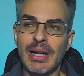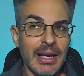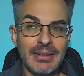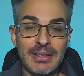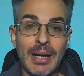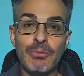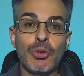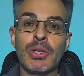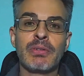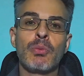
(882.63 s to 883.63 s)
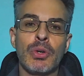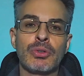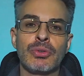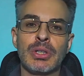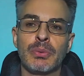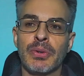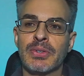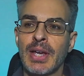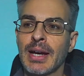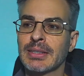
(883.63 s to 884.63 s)
And some don't even want to deal with
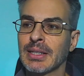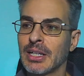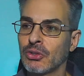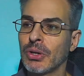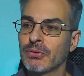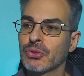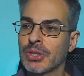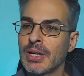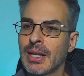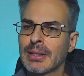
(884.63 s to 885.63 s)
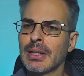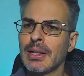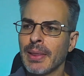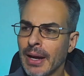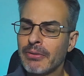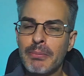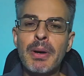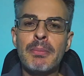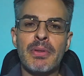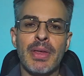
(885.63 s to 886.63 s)
sex. And I do have to say that I
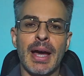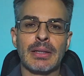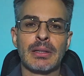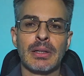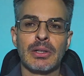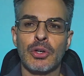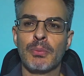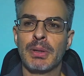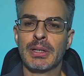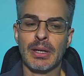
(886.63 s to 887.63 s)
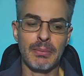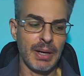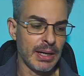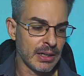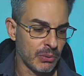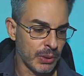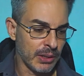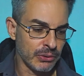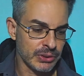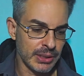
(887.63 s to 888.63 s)
remember that, being in America, where I
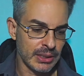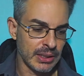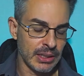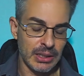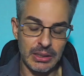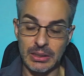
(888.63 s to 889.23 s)
was like, oh,